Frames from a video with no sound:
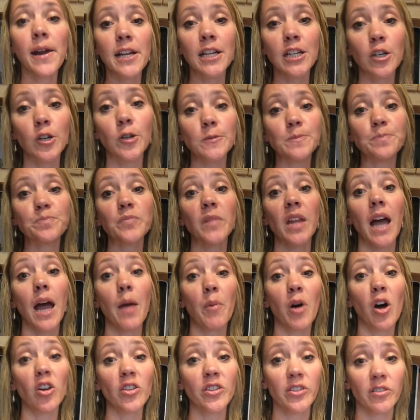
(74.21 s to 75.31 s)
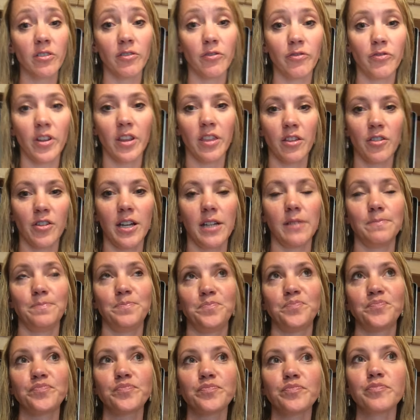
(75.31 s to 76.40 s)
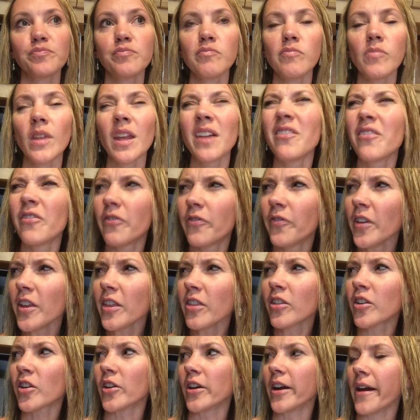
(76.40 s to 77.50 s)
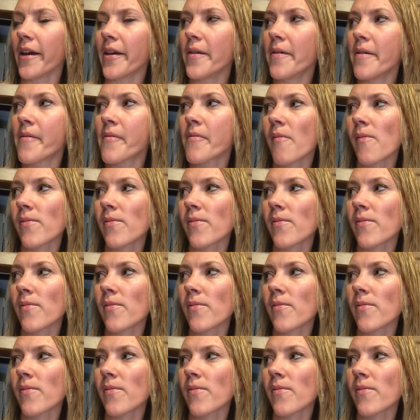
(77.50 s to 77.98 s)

You know, I'm also in fifth grade. Fifth grade,